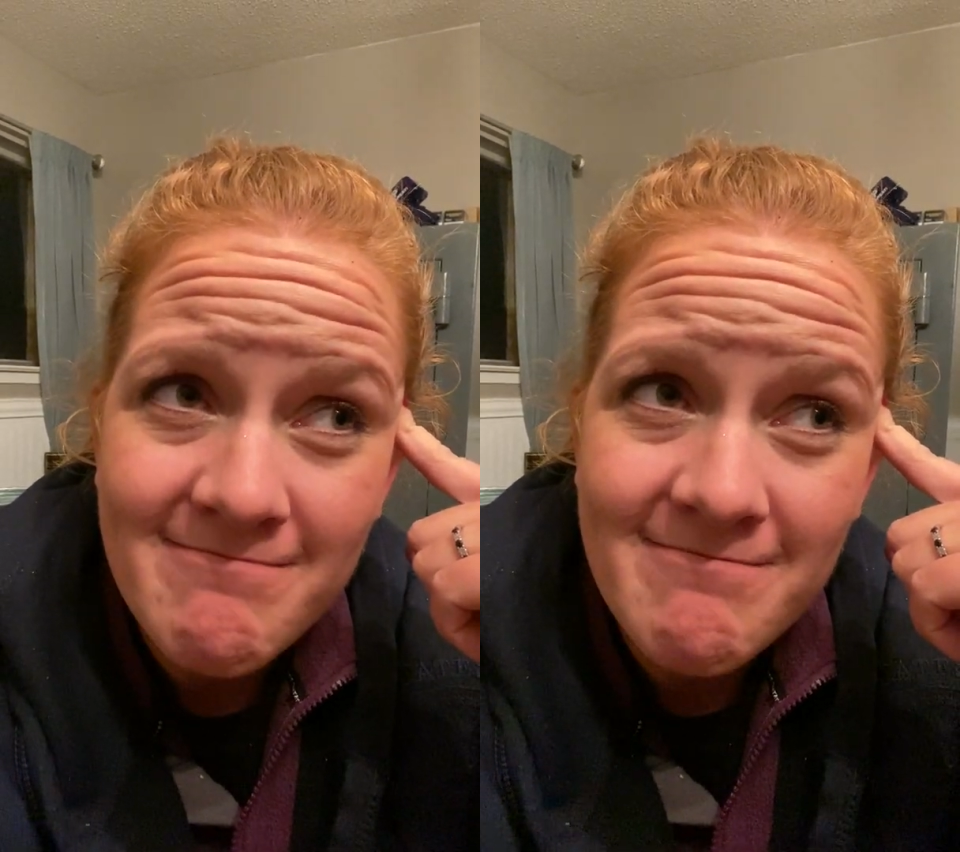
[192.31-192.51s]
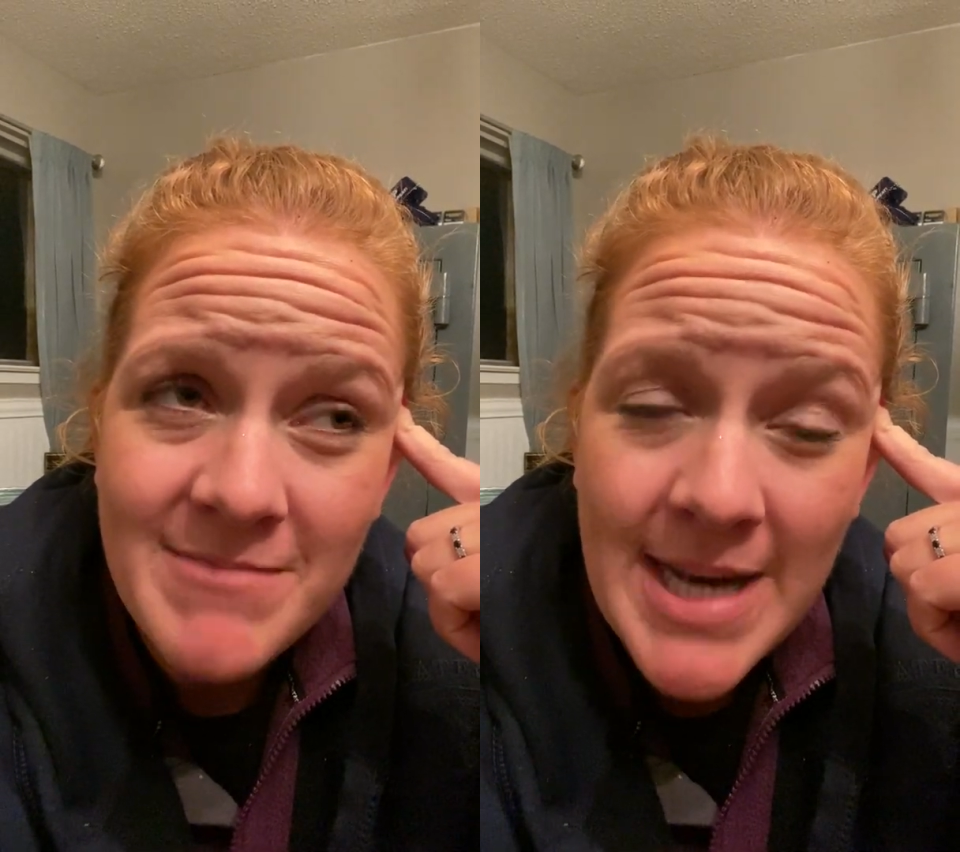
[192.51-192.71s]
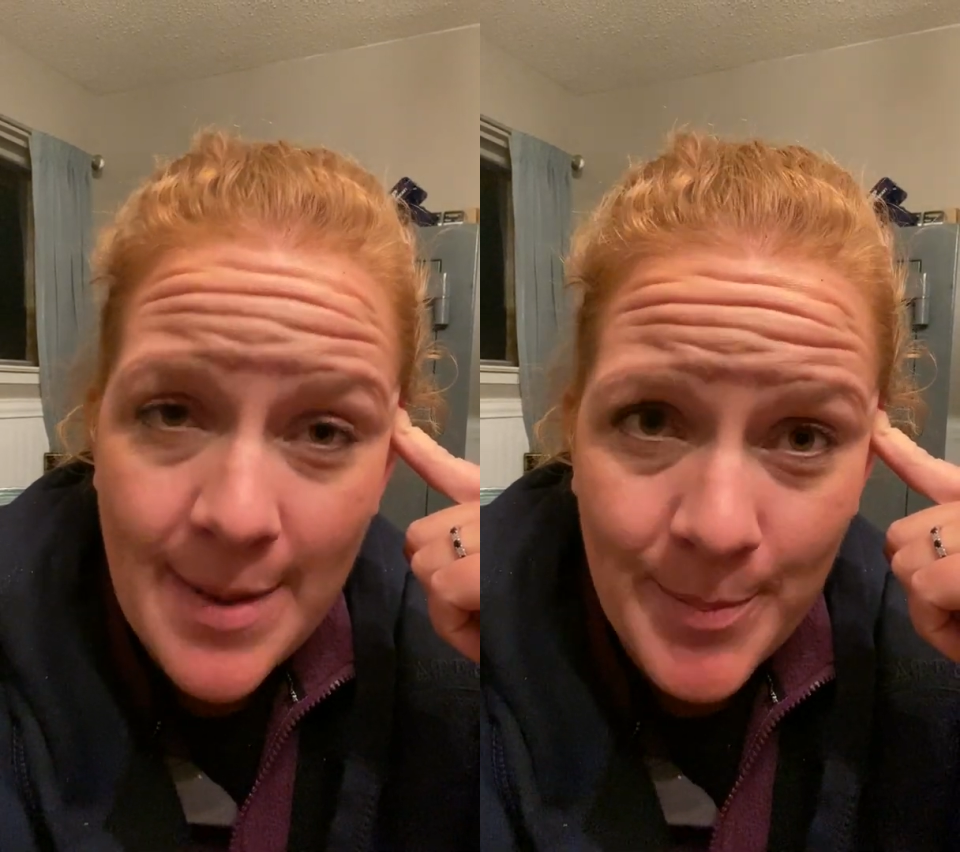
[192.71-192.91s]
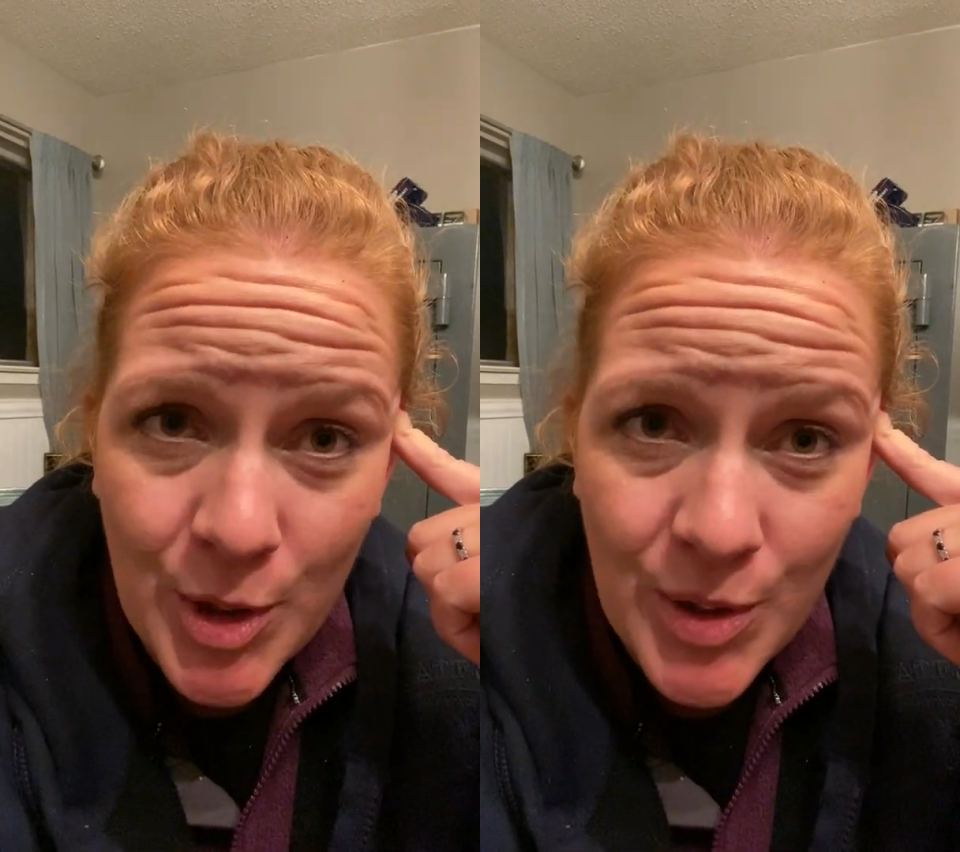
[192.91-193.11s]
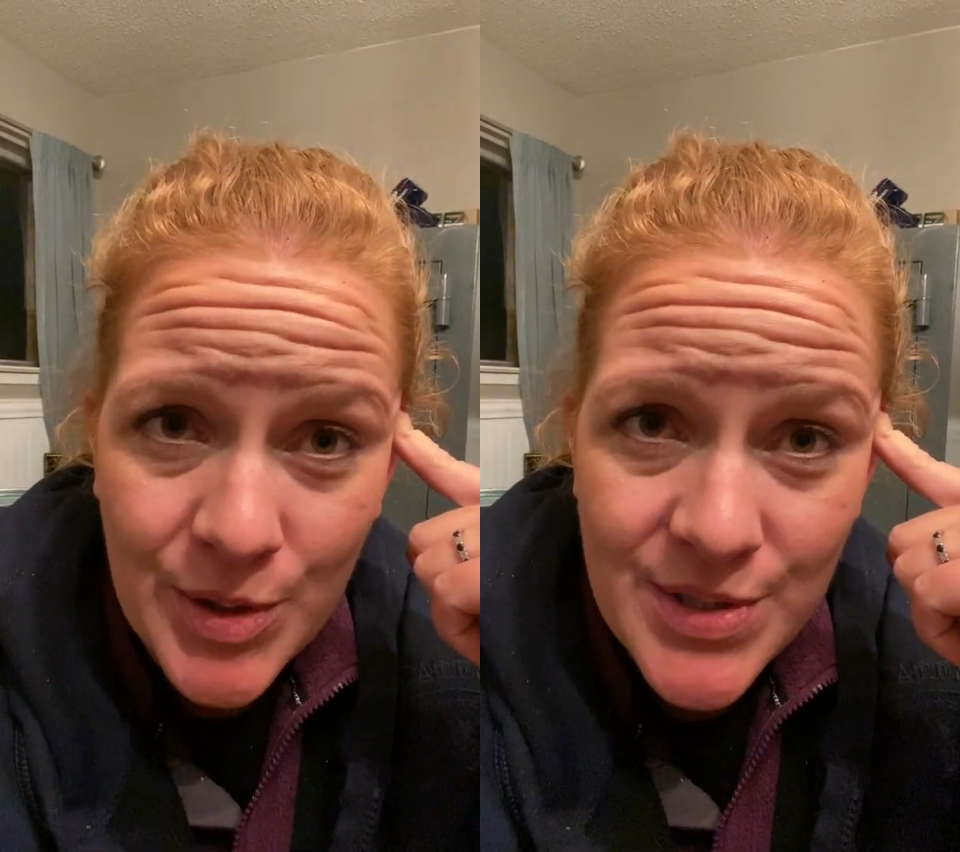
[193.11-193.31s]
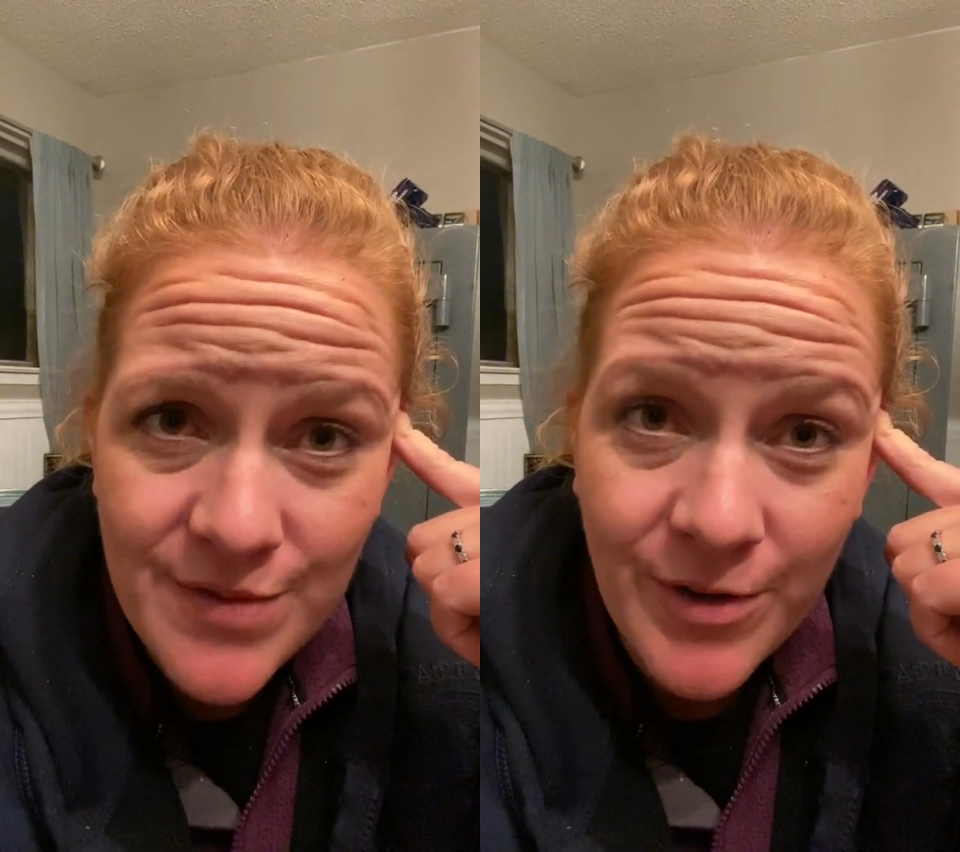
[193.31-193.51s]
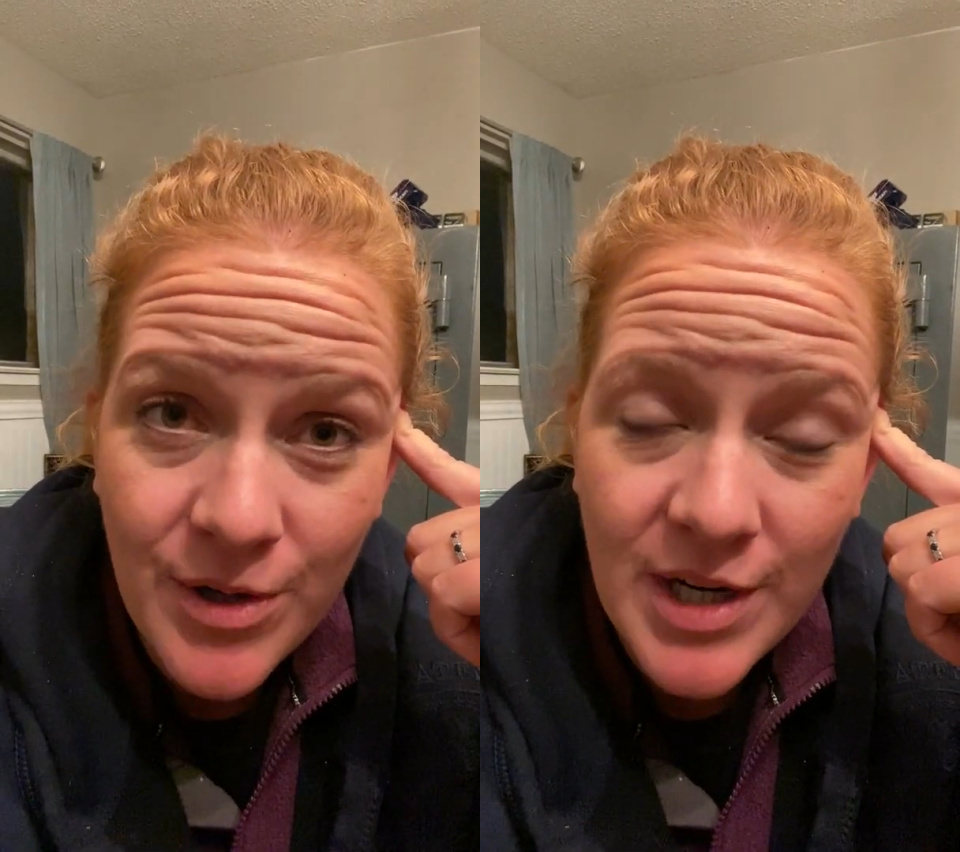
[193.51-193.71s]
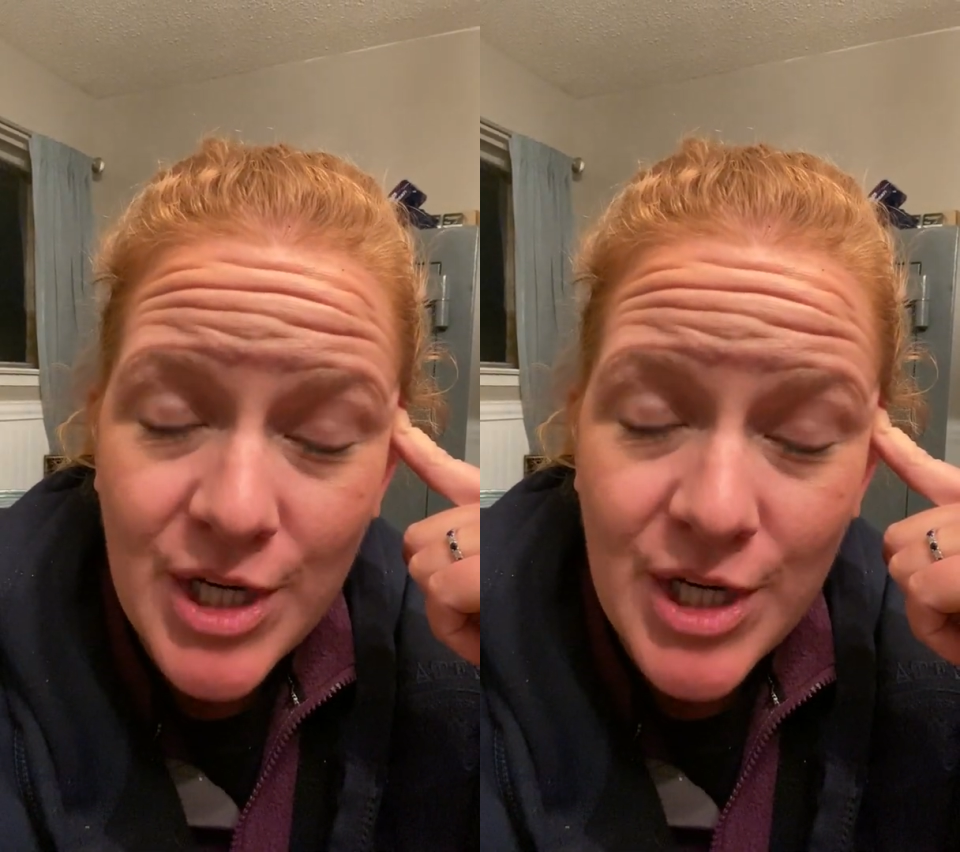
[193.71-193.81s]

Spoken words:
numbers for